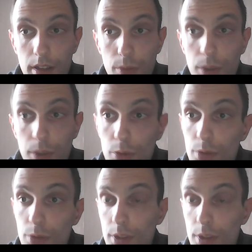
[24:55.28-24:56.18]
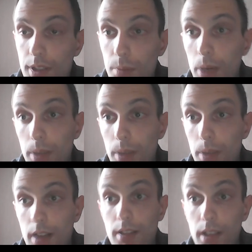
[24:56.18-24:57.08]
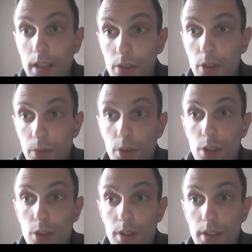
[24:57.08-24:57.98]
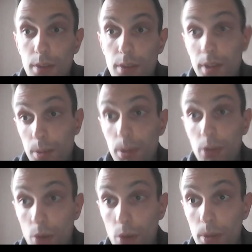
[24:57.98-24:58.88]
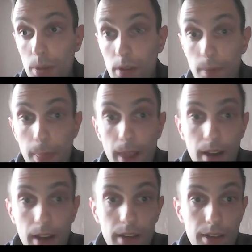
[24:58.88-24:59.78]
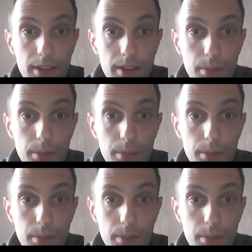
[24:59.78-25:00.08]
we use for this Barber-Relax algorithm, which is quasi-polynomial. And by